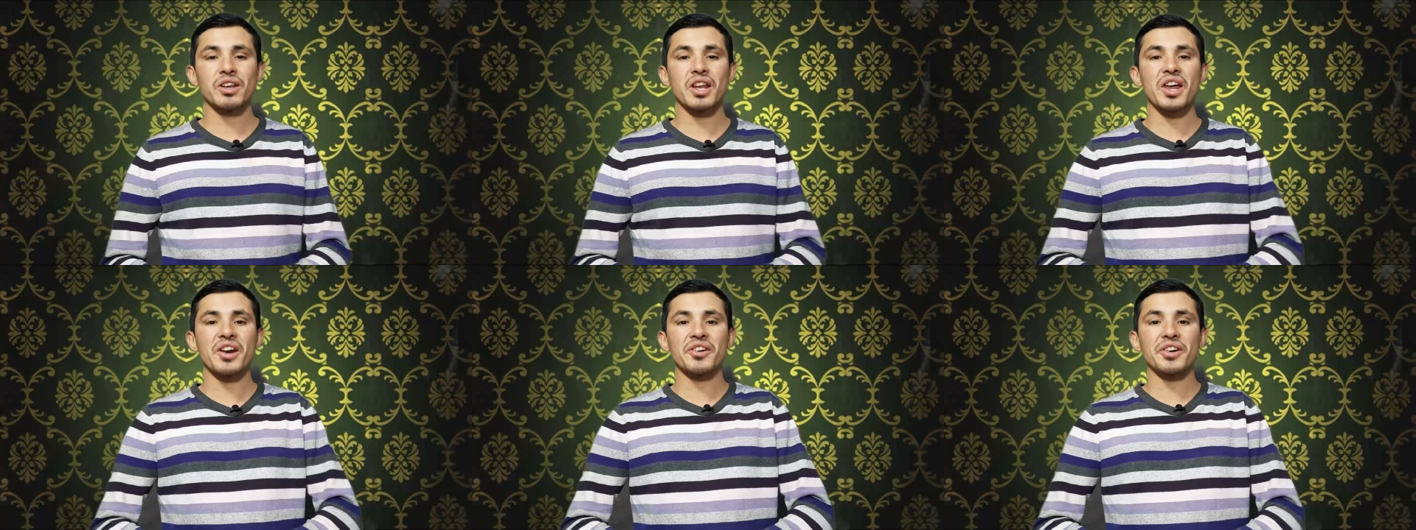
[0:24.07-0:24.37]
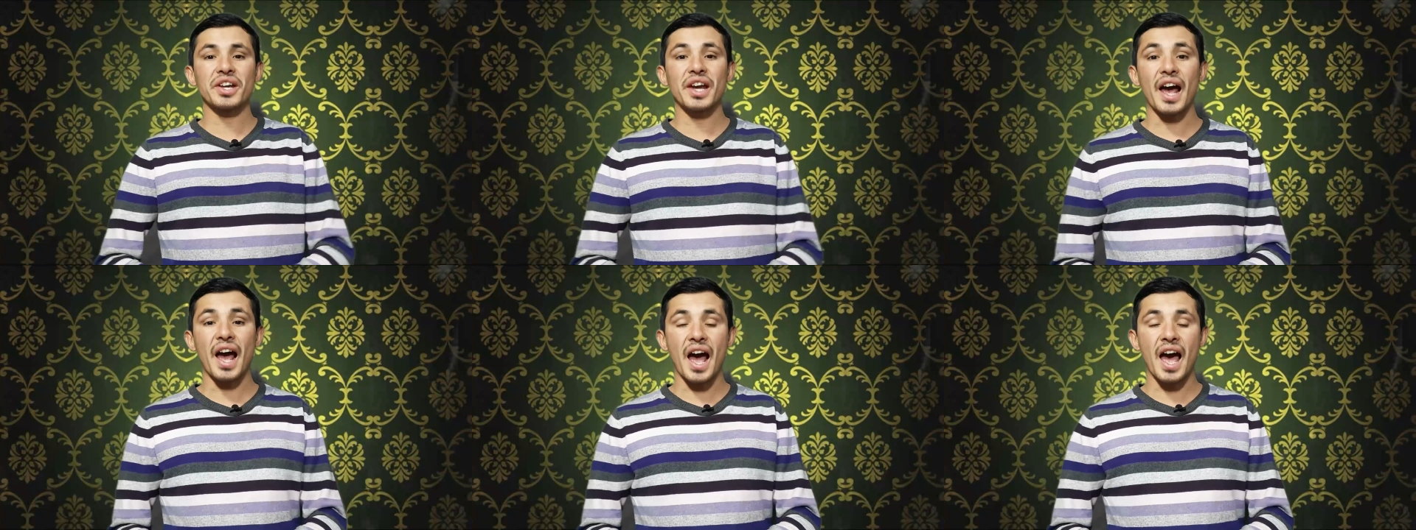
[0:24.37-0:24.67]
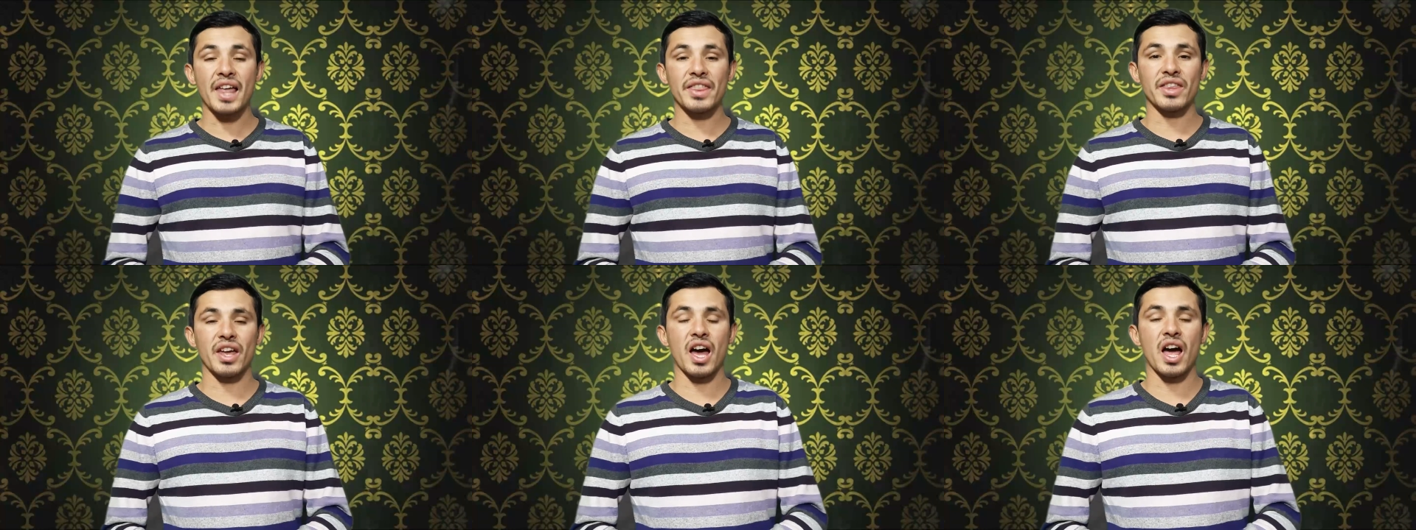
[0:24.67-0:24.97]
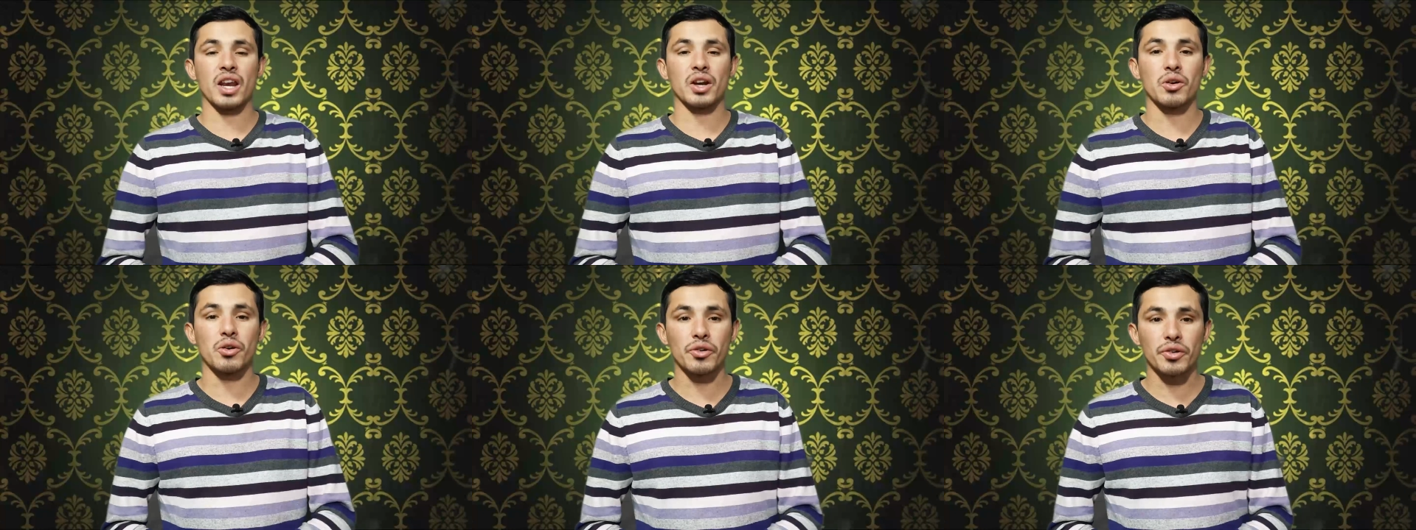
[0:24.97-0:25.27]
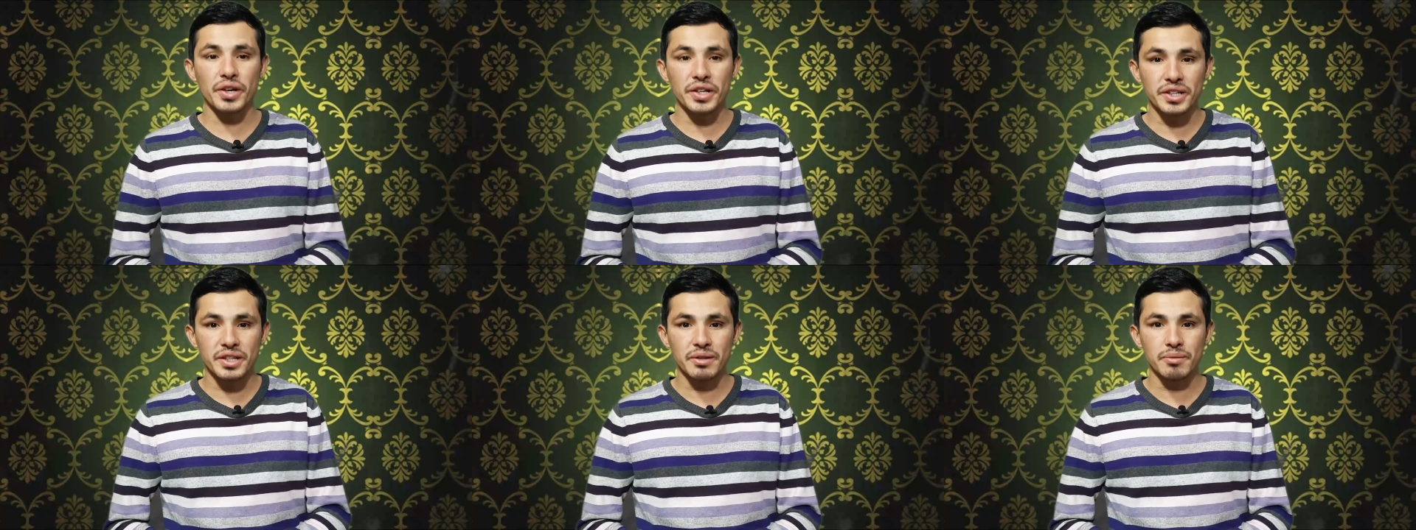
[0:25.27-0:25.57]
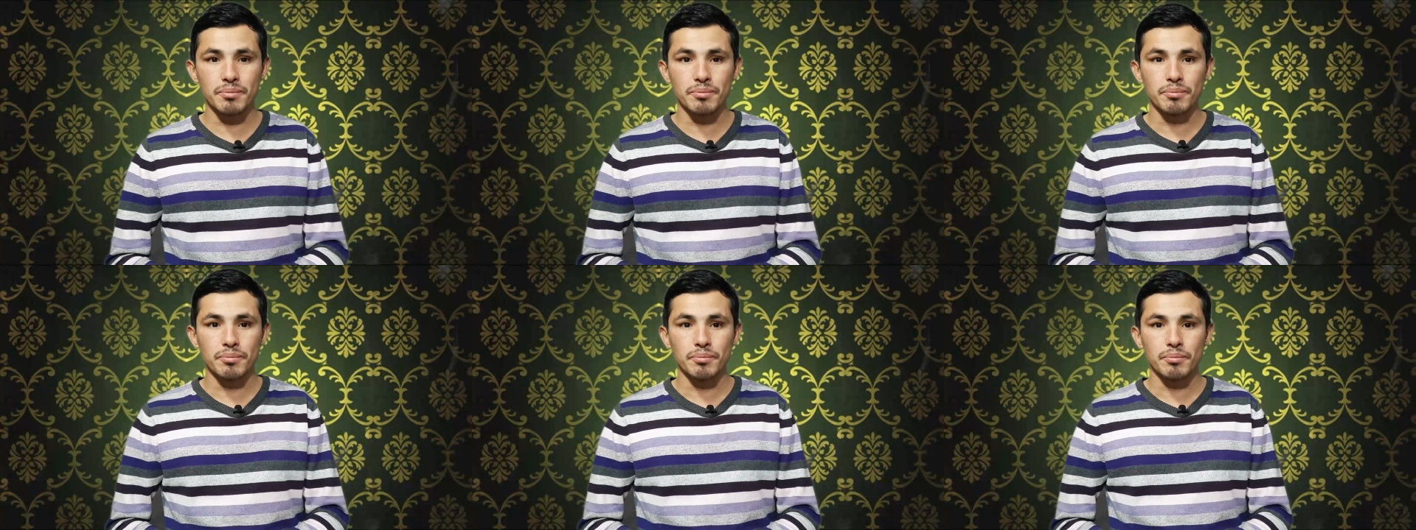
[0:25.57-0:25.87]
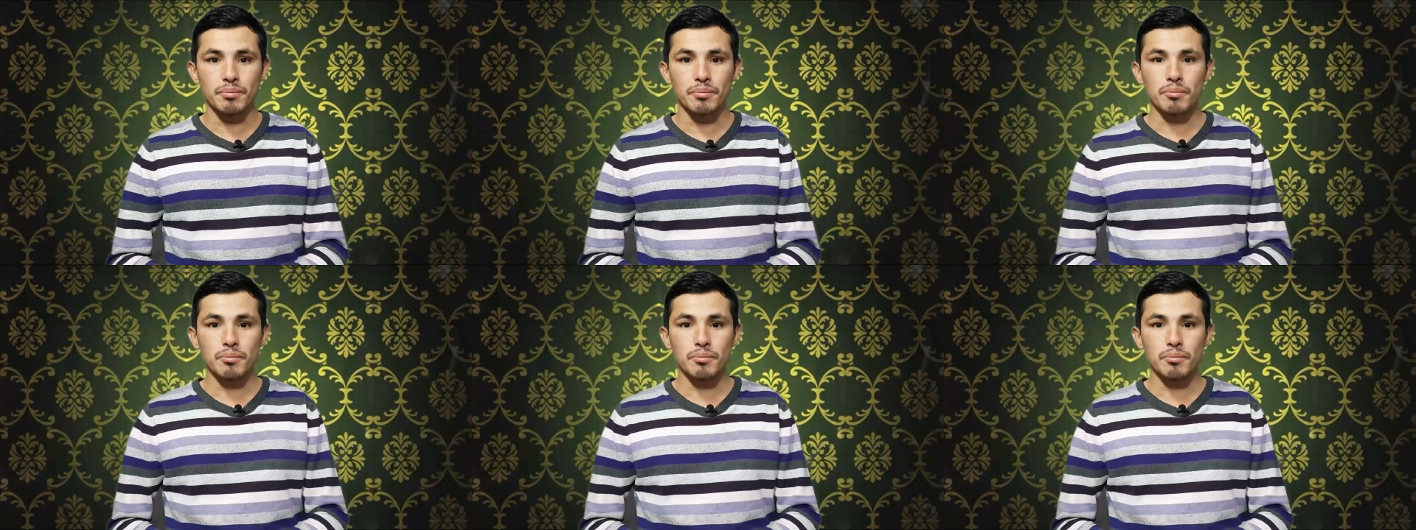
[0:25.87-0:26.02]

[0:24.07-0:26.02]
learning and algorithm